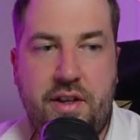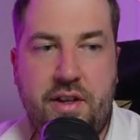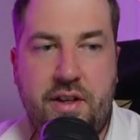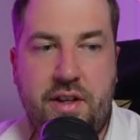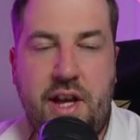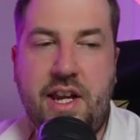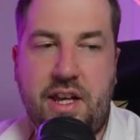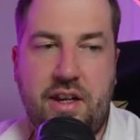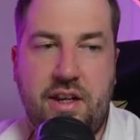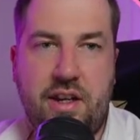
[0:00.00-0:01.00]
Any
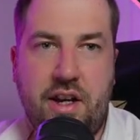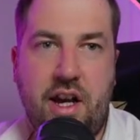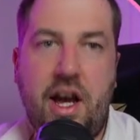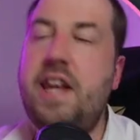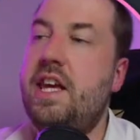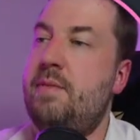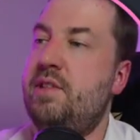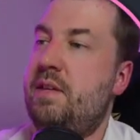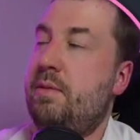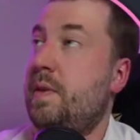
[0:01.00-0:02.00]
came in C++
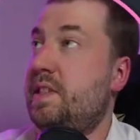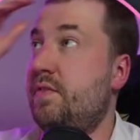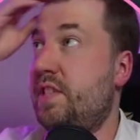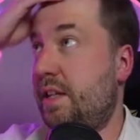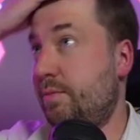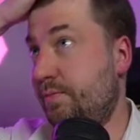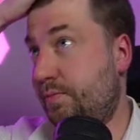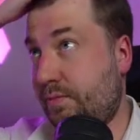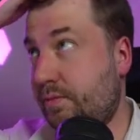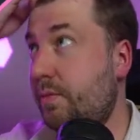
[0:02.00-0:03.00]
17,
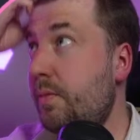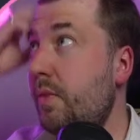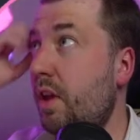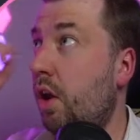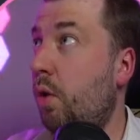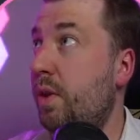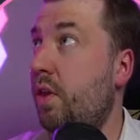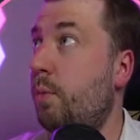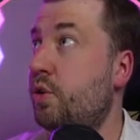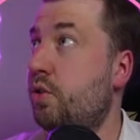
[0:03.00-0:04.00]
along with
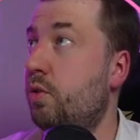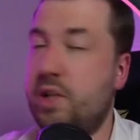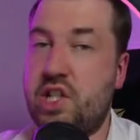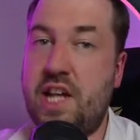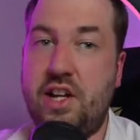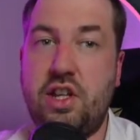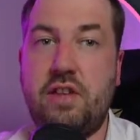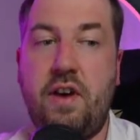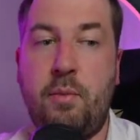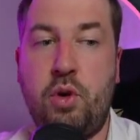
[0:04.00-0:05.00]
optional, which is actually the far
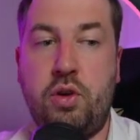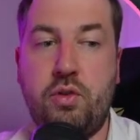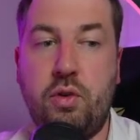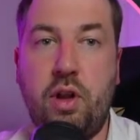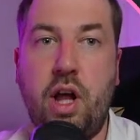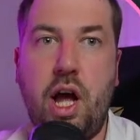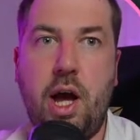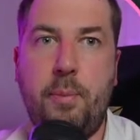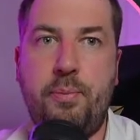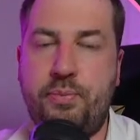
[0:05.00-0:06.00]
more useful.
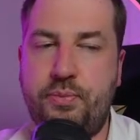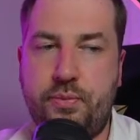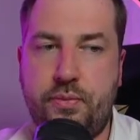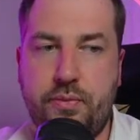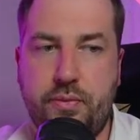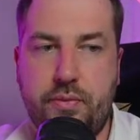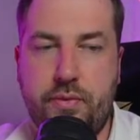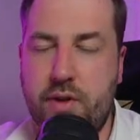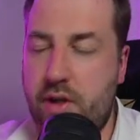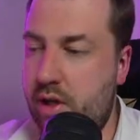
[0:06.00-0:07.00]

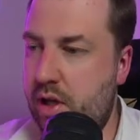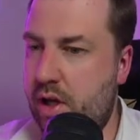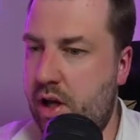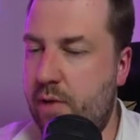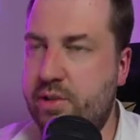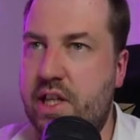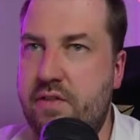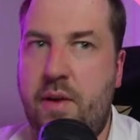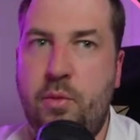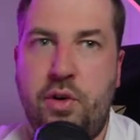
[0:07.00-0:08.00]
I would say the far
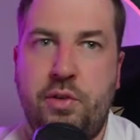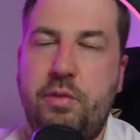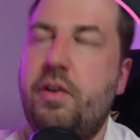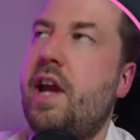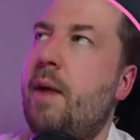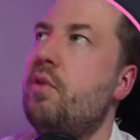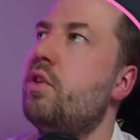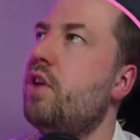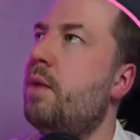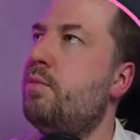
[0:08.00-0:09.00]
more useful vocabulary
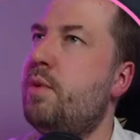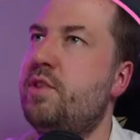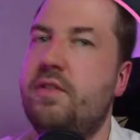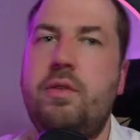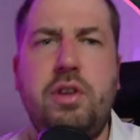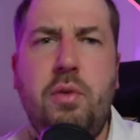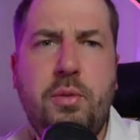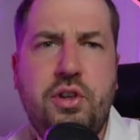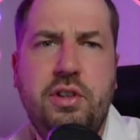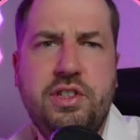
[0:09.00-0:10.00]
type primitive. We'll do
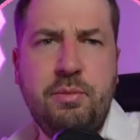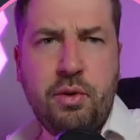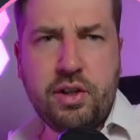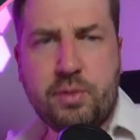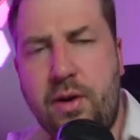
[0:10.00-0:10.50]
optional at some point as well.